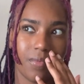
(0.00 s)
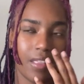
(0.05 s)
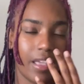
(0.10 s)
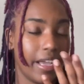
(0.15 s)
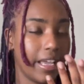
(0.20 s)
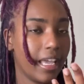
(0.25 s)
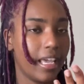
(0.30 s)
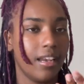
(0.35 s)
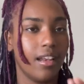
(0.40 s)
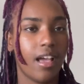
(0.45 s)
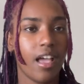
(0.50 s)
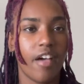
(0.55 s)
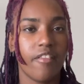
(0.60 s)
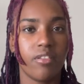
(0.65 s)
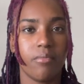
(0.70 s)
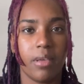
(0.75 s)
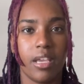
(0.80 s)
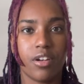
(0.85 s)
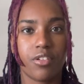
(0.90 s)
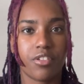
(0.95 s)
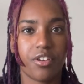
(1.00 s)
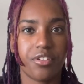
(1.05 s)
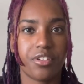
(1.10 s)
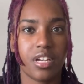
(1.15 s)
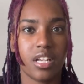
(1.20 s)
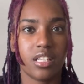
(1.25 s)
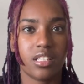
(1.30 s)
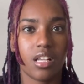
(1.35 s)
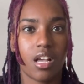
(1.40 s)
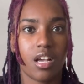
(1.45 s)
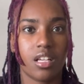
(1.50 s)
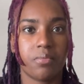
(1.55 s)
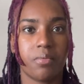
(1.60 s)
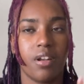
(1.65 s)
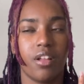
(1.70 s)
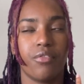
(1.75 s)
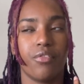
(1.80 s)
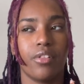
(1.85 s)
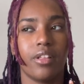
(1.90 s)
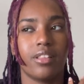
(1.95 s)
again, I haven't made crochet socks, but
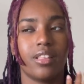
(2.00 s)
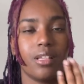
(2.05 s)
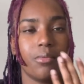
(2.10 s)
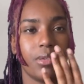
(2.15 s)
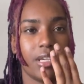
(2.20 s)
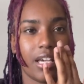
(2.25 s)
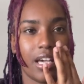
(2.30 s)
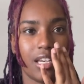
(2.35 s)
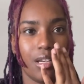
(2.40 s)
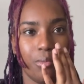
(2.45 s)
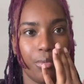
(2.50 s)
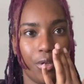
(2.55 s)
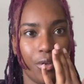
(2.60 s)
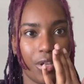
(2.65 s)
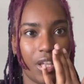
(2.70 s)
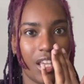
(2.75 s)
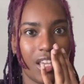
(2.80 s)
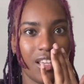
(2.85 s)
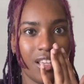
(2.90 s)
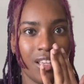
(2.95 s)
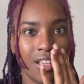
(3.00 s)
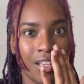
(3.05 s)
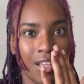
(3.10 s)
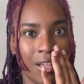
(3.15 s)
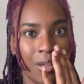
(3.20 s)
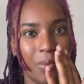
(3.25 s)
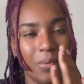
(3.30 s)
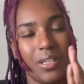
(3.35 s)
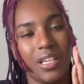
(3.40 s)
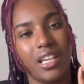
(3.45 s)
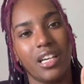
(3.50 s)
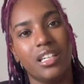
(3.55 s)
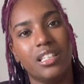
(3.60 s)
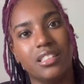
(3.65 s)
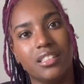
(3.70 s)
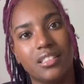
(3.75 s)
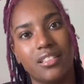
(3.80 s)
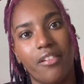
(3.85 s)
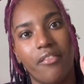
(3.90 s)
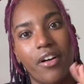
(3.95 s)
I feel like they'd be kind of bulky
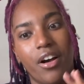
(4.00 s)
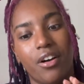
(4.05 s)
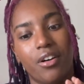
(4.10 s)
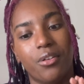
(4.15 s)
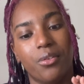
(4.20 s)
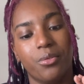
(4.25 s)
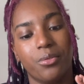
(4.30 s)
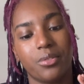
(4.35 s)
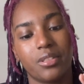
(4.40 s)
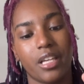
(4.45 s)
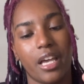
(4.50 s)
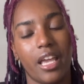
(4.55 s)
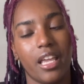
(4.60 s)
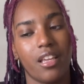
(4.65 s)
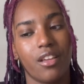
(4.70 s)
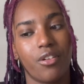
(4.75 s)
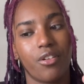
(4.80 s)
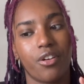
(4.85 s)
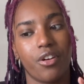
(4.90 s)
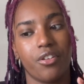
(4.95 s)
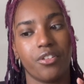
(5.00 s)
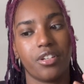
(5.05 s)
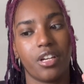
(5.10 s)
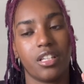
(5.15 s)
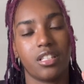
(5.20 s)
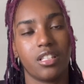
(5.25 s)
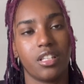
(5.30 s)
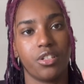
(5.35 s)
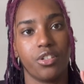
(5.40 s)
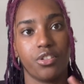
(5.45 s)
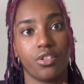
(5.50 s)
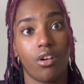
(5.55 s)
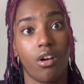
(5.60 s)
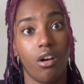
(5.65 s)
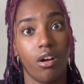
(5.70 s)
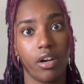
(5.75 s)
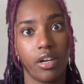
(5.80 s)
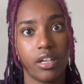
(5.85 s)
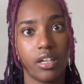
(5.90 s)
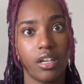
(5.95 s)
because of how tight crochet stitches
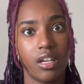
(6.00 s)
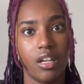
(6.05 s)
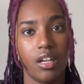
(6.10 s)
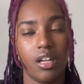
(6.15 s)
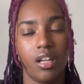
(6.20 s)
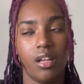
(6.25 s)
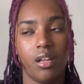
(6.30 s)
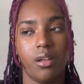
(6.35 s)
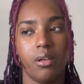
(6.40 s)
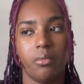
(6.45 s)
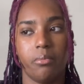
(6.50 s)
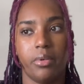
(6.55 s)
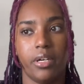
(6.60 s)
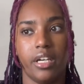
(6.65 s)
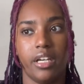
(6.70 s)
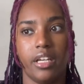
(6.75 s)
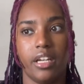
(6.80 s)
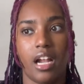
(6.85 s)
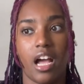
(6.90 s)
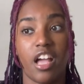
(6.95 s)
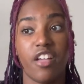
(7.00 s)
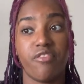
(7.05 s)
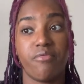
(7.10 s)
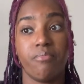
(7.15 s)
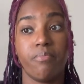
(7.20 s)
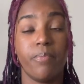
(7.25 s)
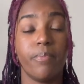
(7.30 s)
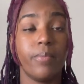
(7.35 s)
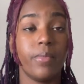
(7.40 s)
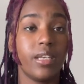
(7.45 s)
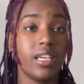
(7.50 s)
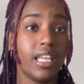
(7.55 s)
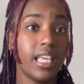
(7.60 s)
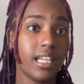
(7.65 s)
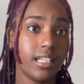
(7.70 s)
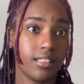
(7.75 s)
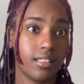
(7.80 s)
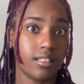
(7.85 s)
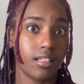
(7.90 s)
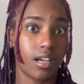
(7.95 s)
are but I've
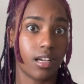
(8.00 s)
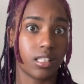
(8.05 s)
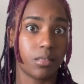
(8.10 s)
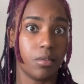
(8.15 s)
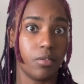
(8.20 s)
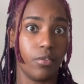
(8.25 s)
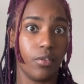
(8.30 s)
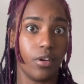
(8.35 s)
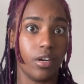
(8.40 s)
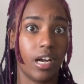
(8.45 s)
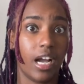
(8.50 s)
knitted socks before.